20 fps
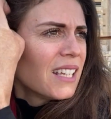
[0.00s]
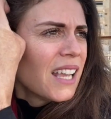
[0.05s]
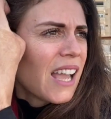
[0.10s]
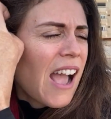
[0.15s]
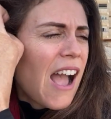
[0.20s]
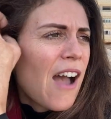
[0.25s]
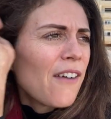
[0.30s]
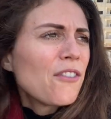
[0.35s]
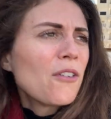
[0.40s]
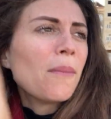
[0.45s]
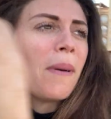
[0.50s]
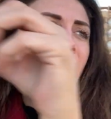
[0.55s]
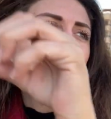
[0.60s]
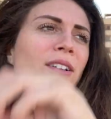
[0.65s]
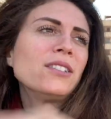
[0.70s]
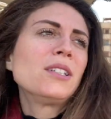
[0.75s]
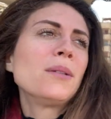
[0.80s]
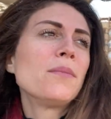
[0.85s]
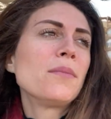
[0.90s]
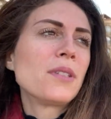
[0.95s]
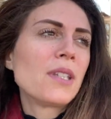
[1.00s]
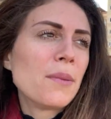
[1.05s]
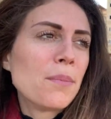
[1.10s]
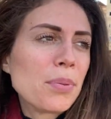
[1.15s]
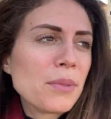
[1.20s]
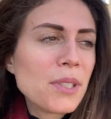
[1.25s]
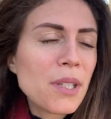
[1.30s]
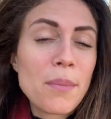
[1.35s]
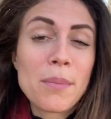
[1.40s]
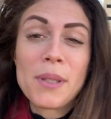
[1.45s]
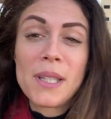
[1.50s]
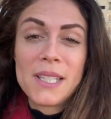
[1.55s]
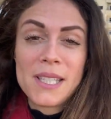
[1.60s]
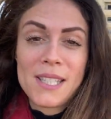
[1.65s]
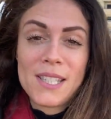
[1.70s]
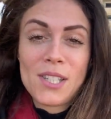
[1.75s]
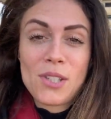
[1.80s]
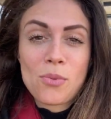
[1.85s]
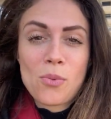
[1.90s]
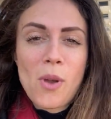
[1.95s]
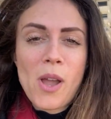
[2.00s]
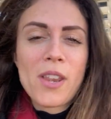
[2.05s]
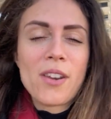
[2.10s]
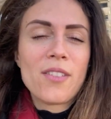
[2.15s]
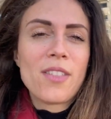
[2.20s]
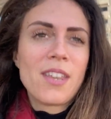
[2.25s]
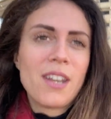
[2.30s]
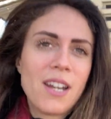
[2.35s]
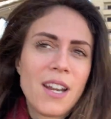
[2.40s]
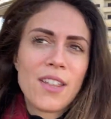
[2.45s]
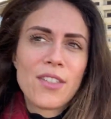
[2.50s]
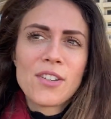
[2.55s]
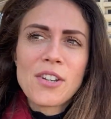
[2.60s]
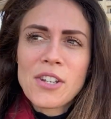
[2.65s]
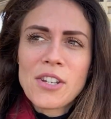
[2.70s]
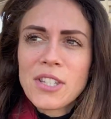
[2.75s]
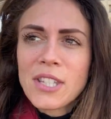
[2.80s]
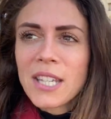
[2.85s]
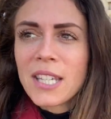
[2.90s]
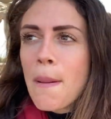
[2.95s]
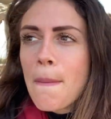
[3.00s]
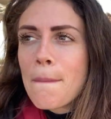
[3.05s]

half a mile. In some places it's wider than in others,